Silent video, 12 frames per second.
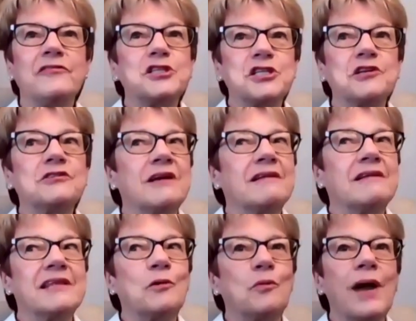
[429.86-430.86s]
children, I
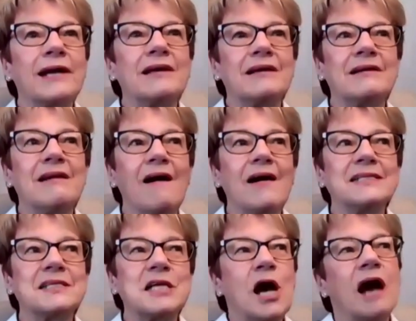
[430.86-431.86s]
think, recognize,
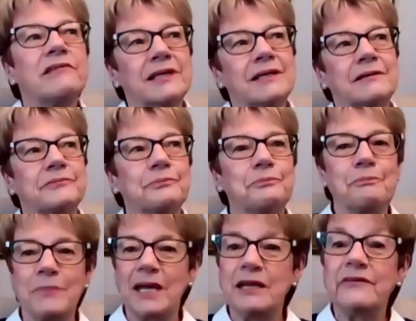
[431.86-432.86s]
I think
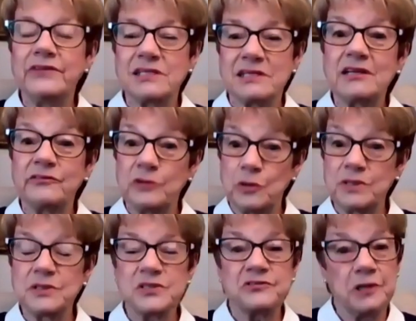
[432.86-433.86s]
many of us think of
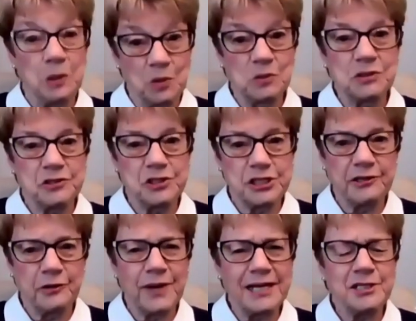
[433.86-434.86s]
quilts for an older
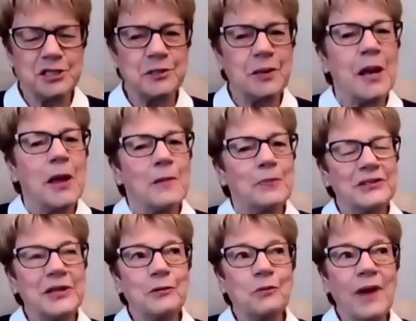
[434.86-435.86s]
generation, but
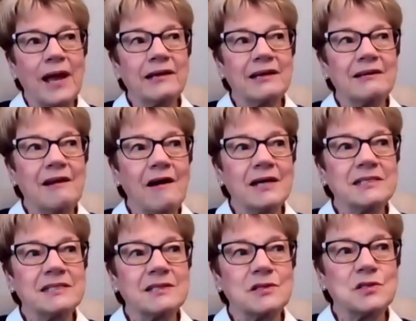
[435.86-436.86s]
they recognize
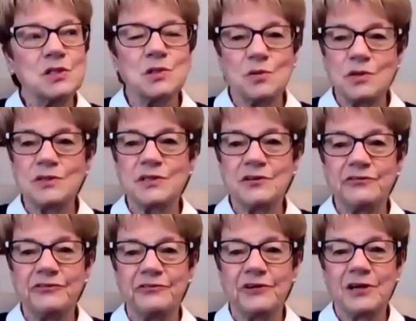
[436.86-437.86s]
the source of,
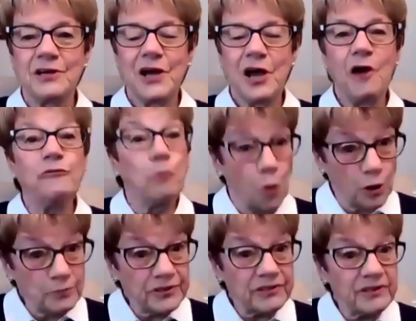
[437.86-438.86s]
of warmth